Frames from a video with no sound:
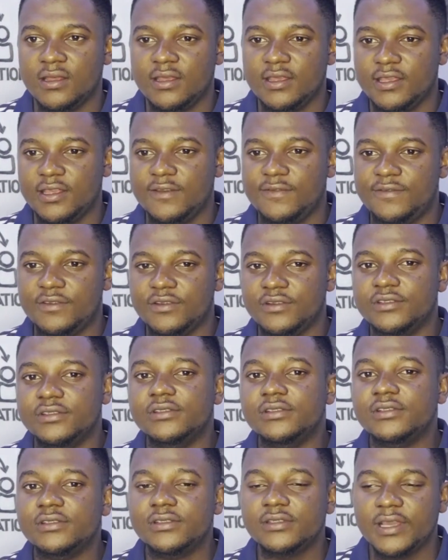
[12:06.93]
if you
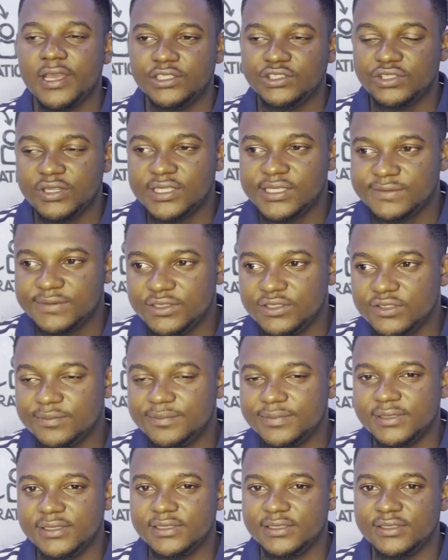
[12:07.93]
enjoyed this video,
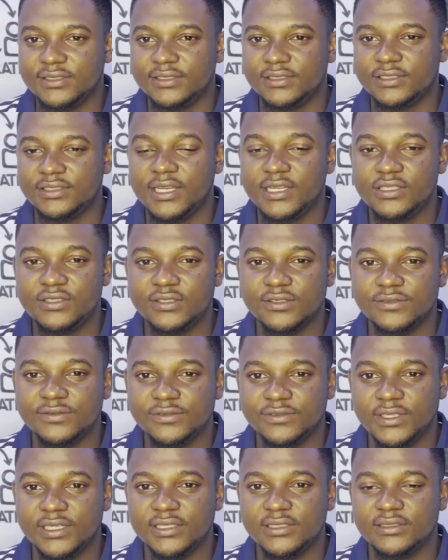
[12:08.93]
please share to your
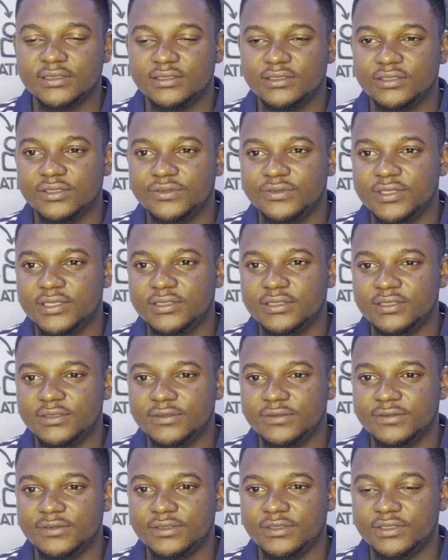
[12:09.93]
friends, your
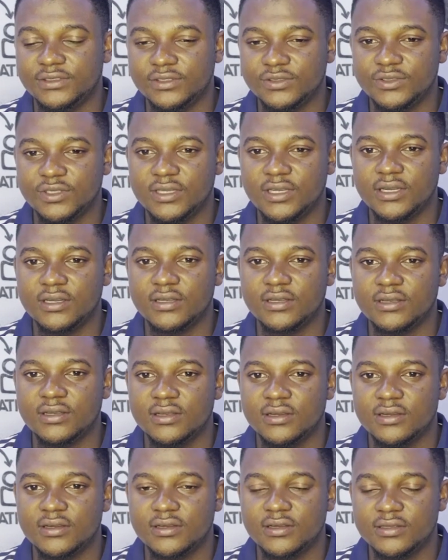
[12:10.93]
relatives, so that
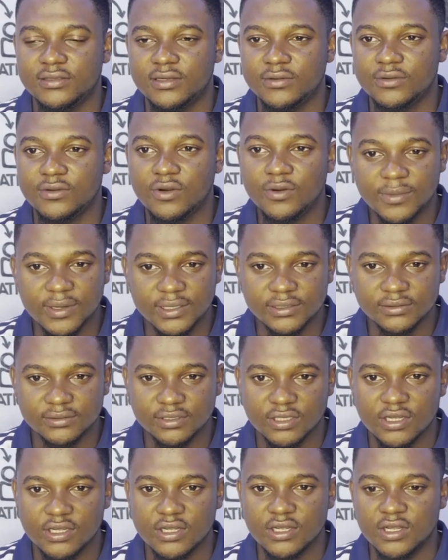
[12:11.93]
they will come and
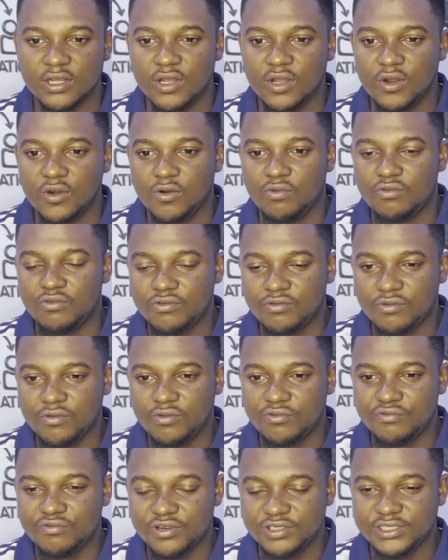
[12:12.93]

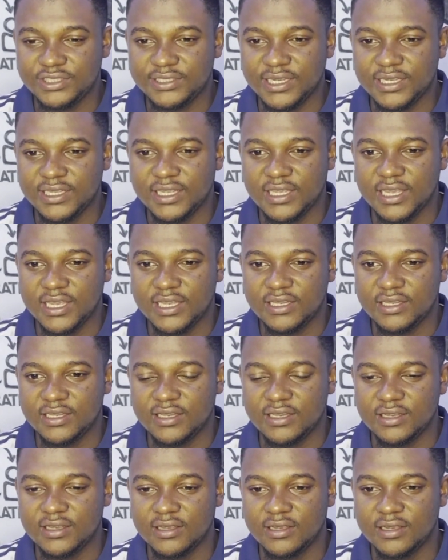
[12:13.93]
watch it and gain
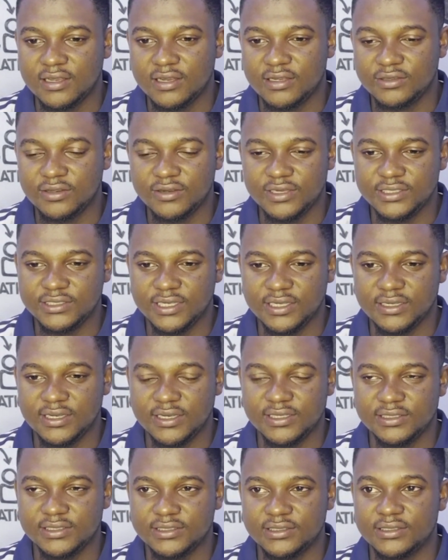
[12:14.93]
knowledge,
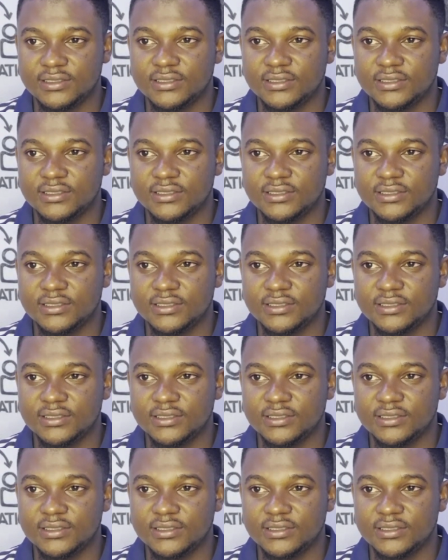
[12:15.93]
guys.